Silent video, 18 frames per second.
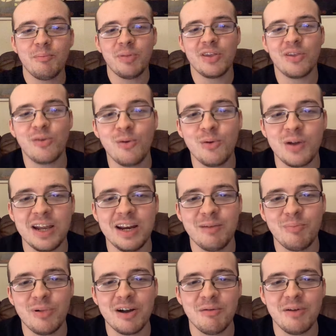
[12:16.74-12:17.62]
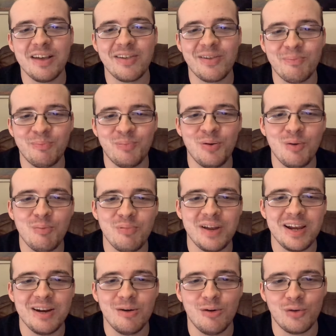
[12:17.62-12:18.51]
be talking about is
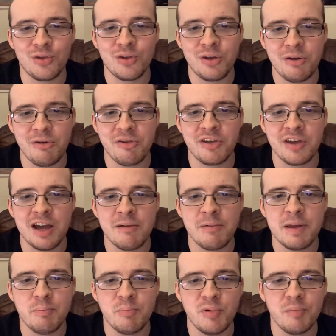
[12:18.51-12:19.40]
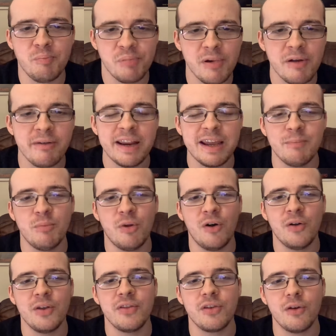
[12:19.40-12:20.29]
probably not too scary, but bearing in
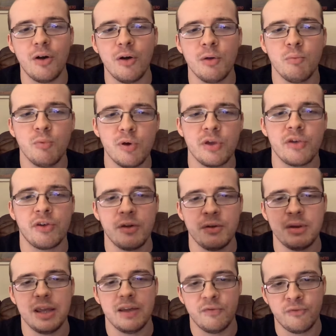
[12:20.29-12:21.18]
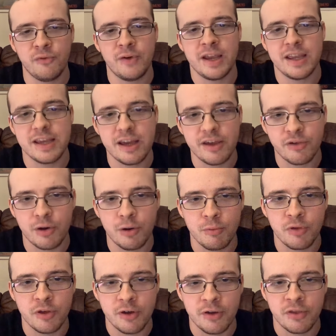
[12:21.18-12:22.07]
mind, I was only 3 years
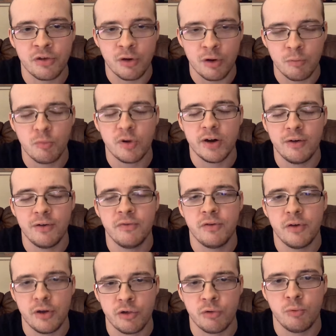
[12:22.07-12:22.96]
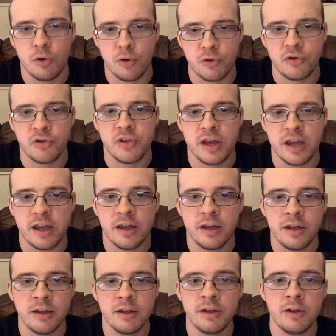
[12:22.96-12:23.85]
old at the time when I first watched it.
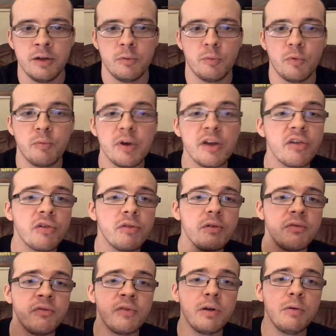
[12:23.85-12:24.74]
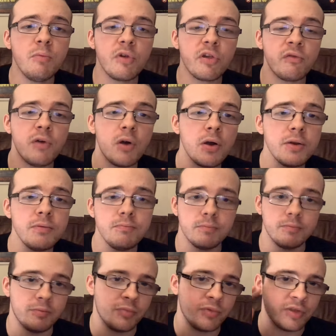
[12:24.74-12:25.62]
The rest of the film was fine,
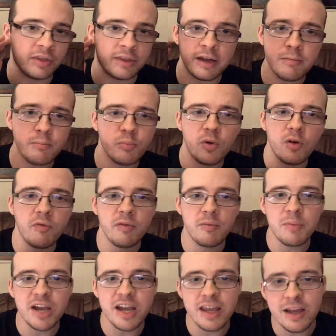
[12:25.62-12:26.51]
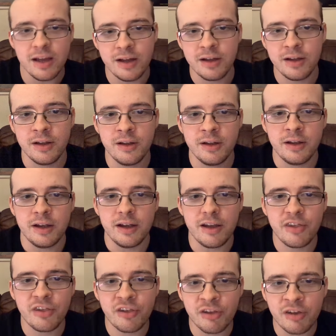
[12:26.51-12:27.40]
didn't bother me,
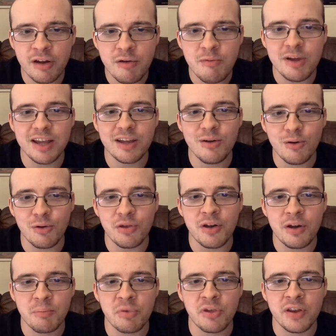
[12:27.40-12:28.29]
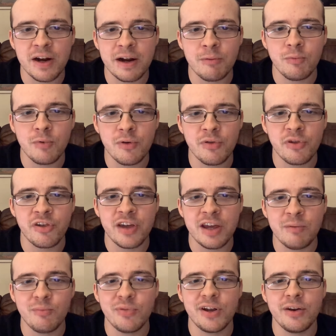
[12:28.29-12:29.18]
until it got up to that one
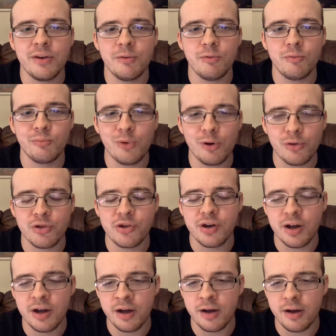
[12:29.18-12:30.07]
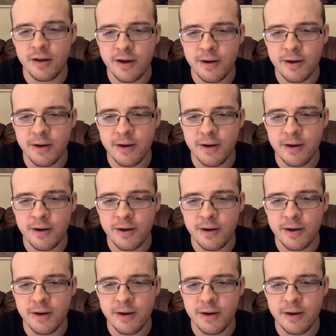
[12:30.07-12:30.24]
scene when Roger